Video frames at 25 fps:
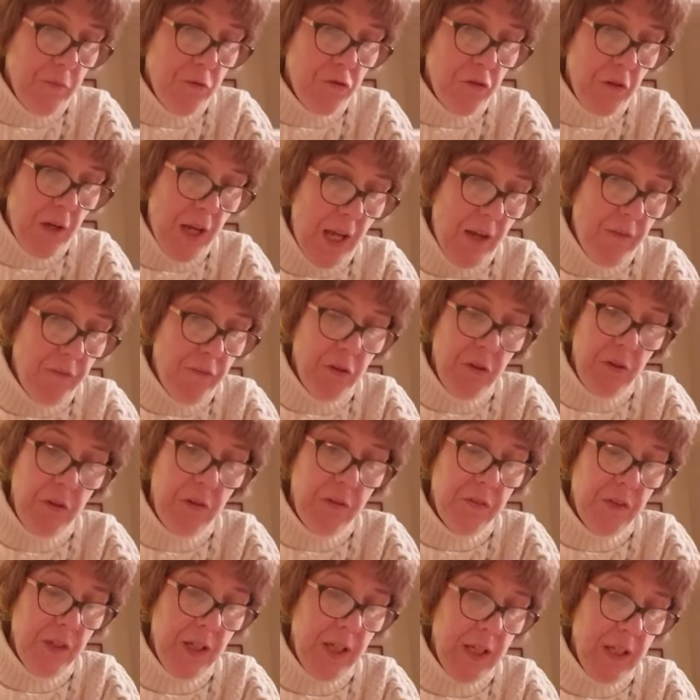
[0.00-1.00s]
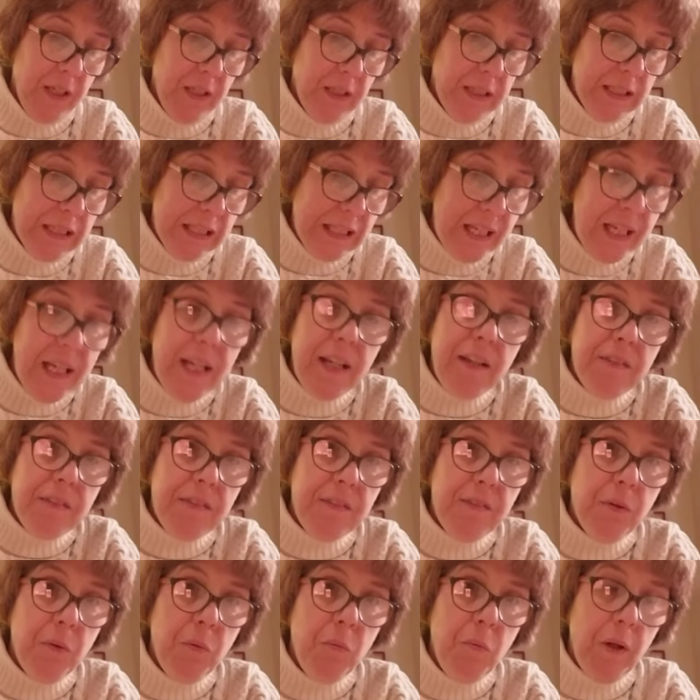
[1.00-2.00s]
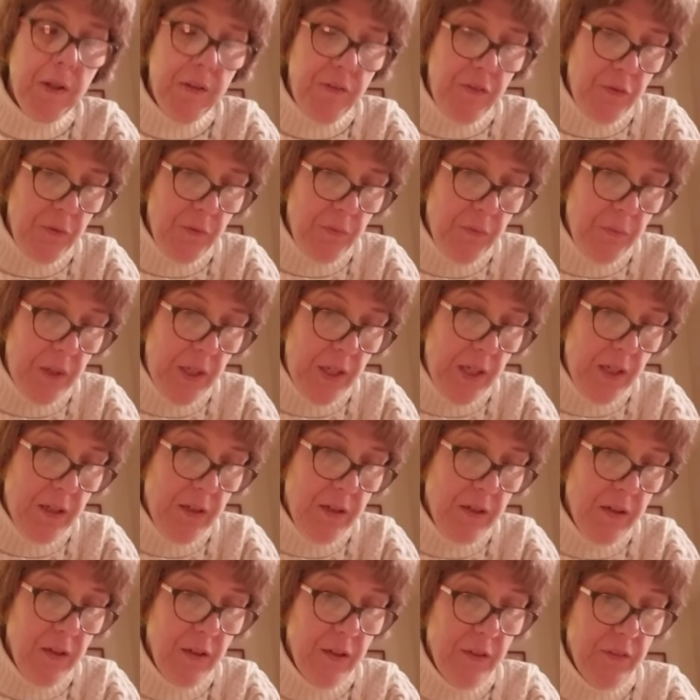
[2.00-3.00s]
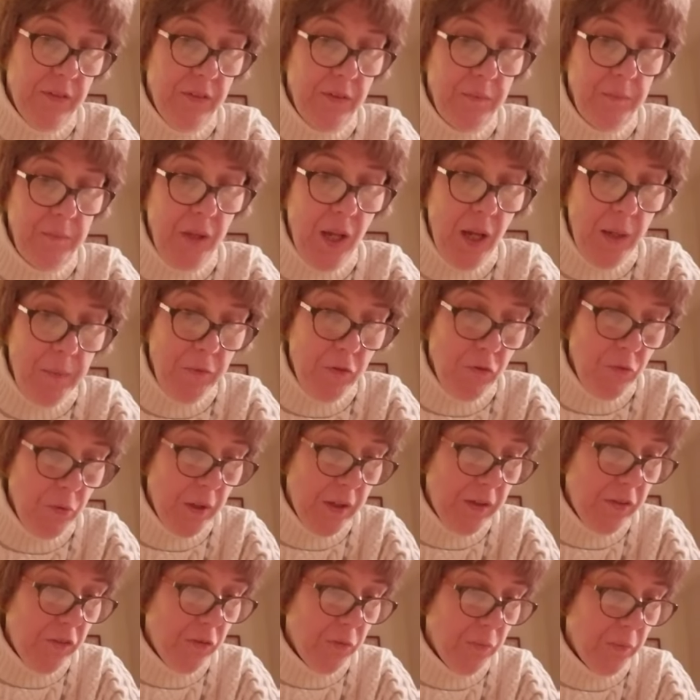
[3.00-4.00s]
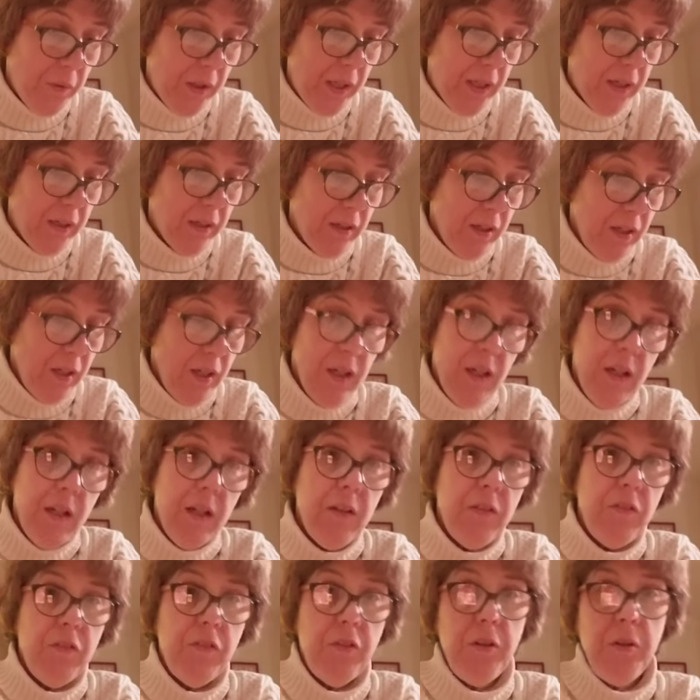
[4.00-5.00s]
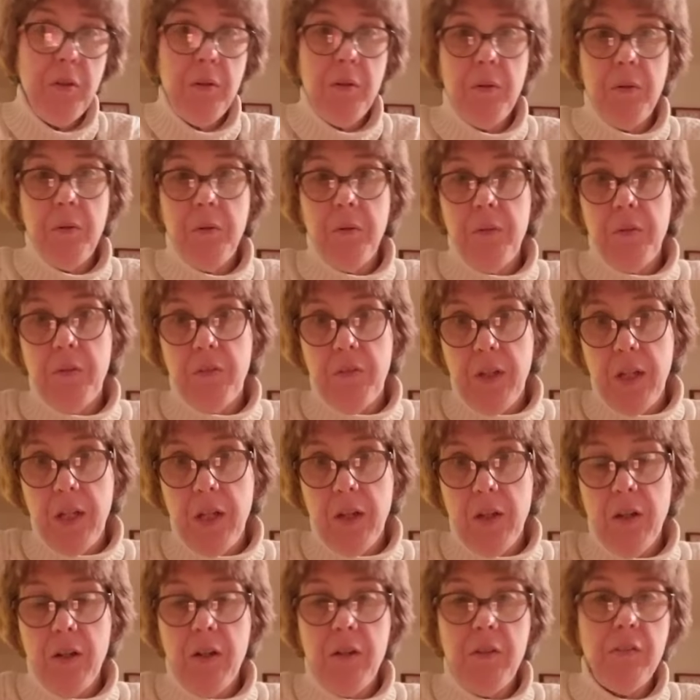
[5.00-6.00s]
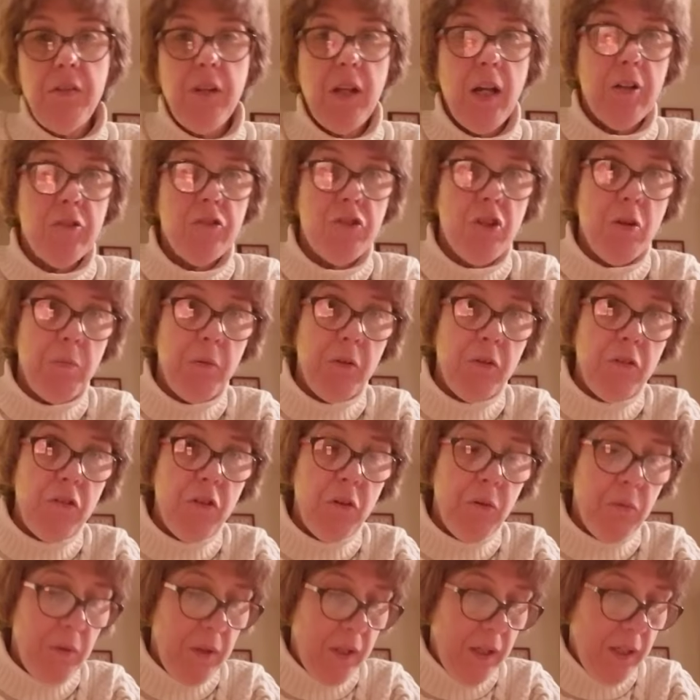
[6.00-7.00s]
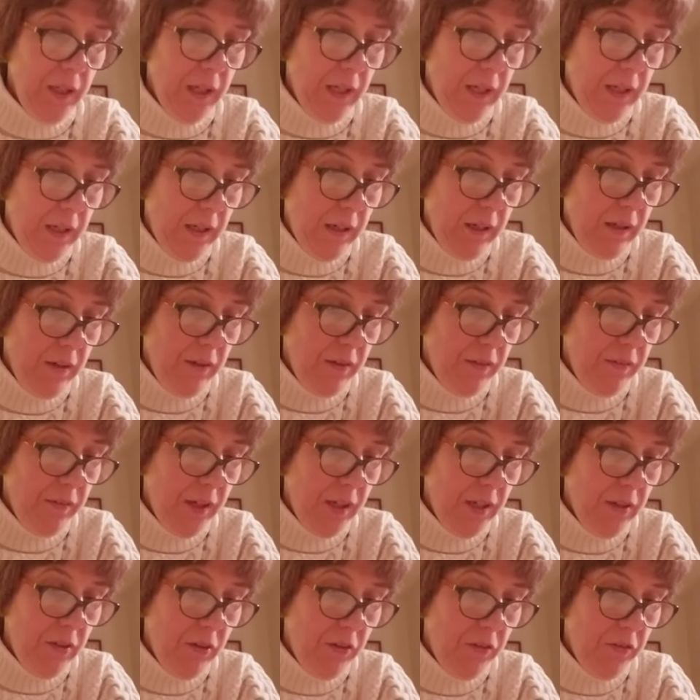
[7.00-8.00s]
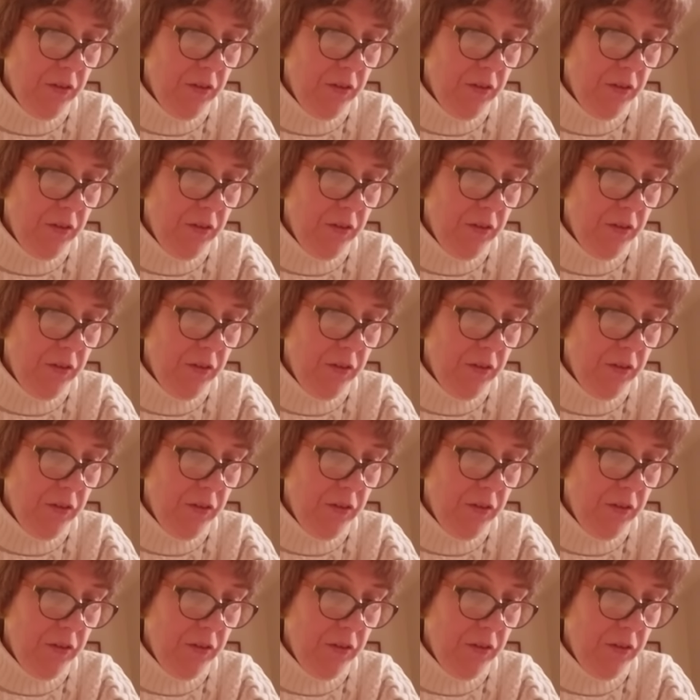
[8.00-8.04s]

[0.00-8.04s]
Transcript: traveled at least once a week, sometimes twice a week, to see her, see how she was doing, and tended